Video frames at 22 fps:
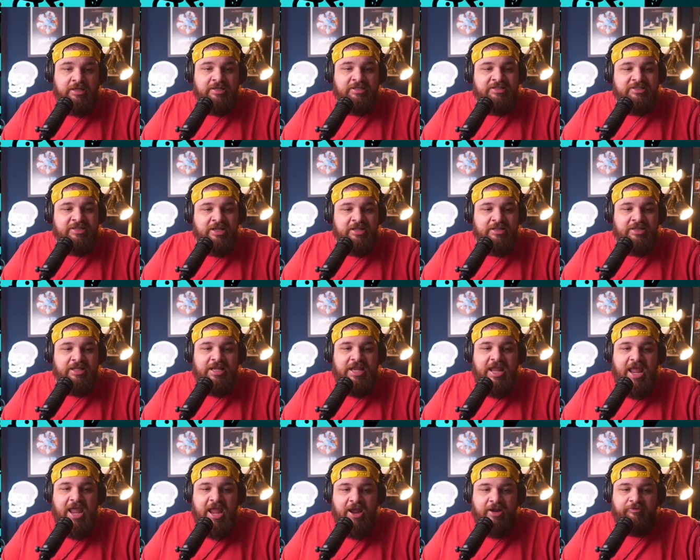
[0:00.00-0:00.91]

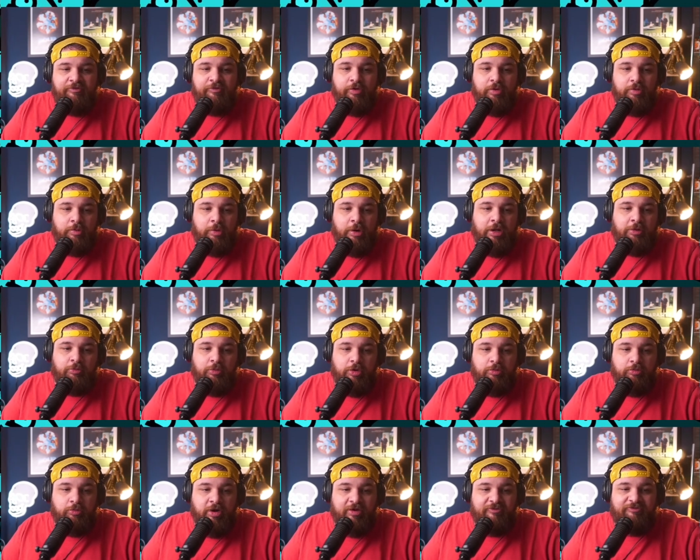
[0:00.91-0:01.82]
suddenly everyone
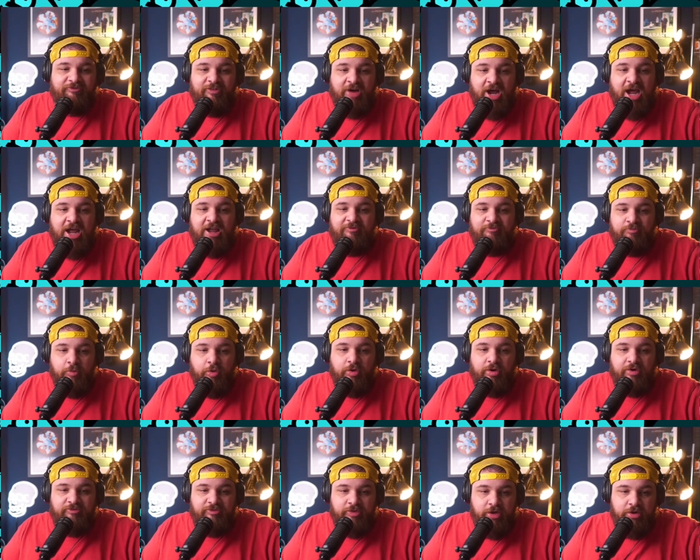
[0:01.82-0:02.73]
would want five
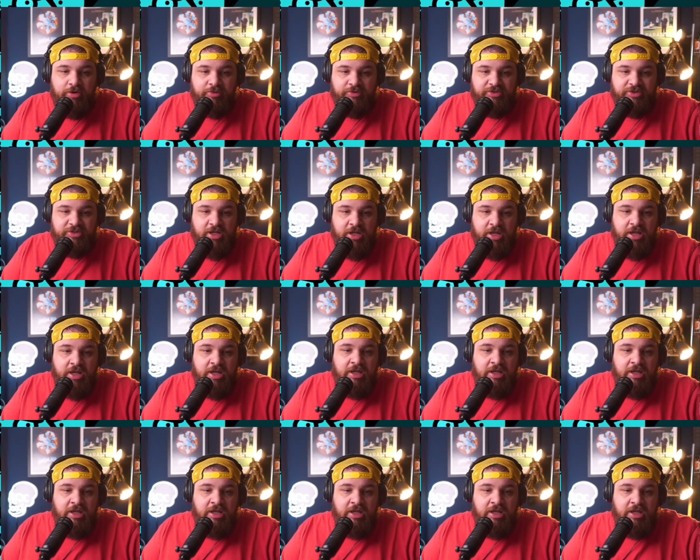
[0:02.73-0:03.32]
more of those.